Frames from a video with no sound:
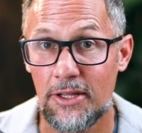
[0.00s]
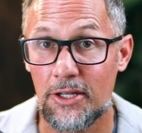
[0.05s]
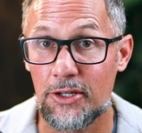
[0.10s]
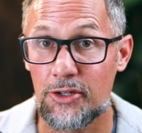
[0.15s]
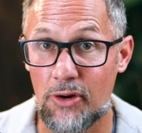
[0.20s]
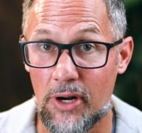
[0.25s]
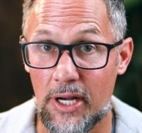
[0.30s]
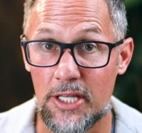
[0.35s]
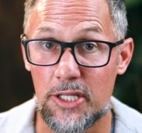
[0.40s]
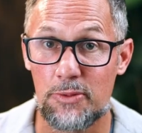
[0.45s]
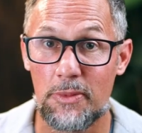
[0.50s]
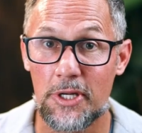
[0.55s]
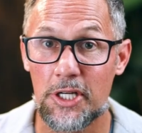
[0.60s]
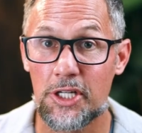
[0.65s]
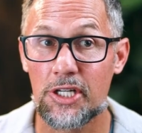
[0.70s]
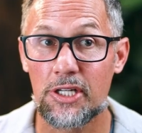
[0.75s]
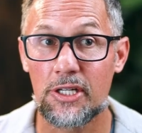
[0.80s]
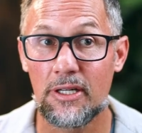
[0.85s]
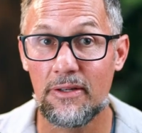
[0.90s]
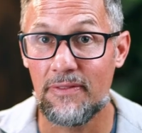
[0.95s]
the
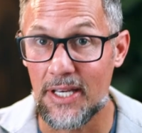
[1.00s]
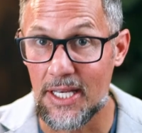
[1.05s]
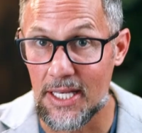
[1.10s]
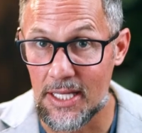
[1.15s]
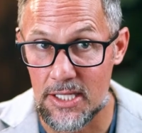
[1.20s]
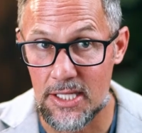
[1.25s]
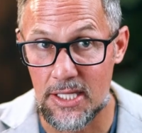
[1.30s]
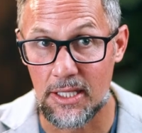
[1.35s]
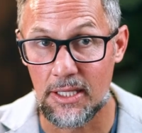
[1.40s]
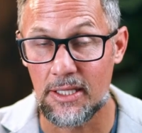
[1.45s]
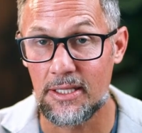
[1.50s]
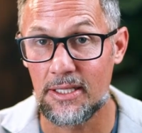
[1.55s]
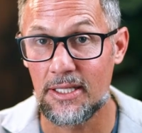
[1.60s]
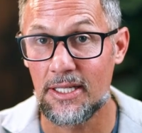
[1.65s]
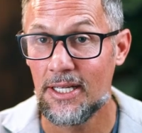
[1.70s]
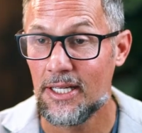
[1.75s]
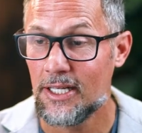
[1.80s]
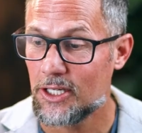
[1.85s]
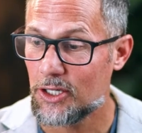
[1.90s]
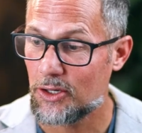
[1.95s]
transmission of
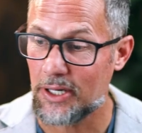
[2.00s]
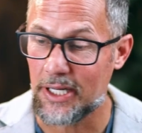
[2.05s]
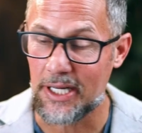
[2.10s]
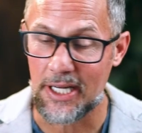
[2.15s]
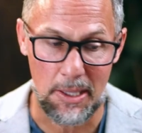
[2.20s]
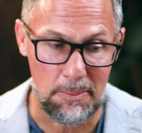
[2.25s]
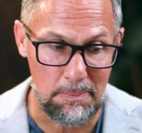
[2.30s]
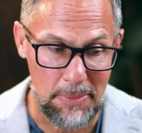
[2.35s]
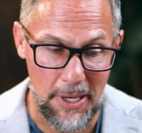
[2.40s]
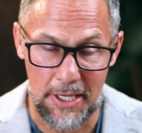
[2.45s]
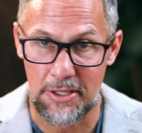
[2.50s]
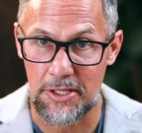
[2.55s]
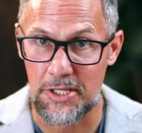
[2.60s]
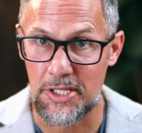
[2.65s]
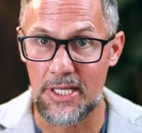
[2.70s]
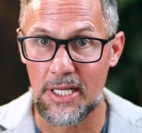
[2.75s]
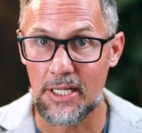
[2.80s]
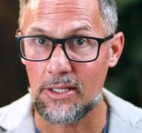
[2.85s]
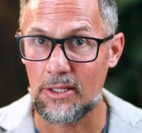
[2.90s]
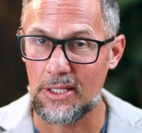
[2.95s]
insulin, creating a better
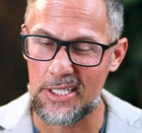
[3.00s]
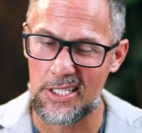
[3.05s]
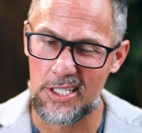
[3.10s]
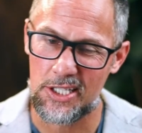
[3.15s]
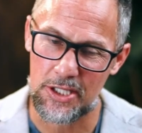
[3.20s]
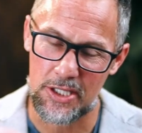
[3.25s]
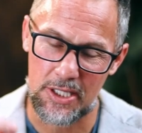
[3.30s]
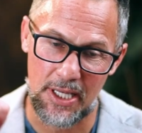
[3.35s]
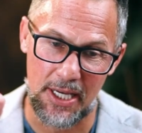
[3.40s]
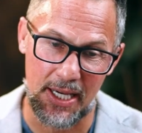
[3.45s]
signal. It's just